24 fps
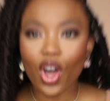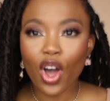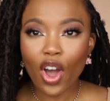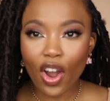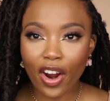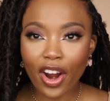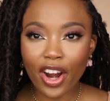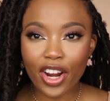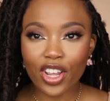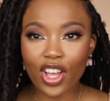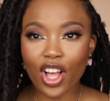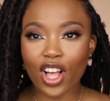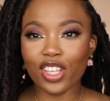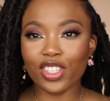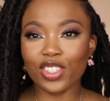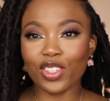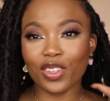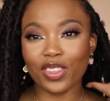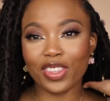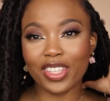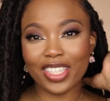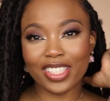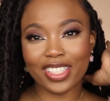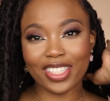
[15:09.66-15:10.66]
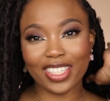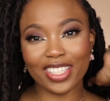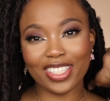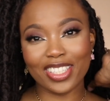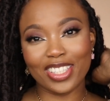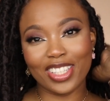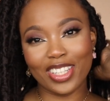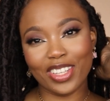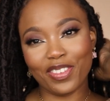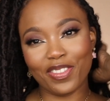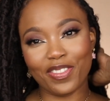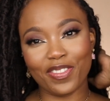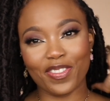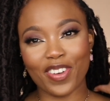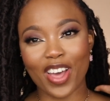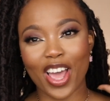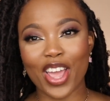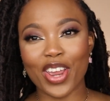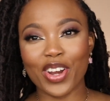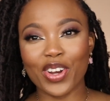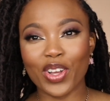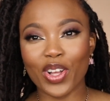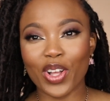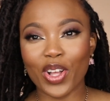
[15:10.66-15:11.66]
All right, y'all, so this is the
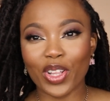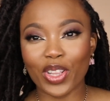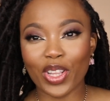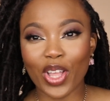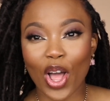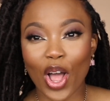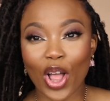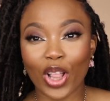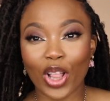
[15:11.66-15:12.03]
final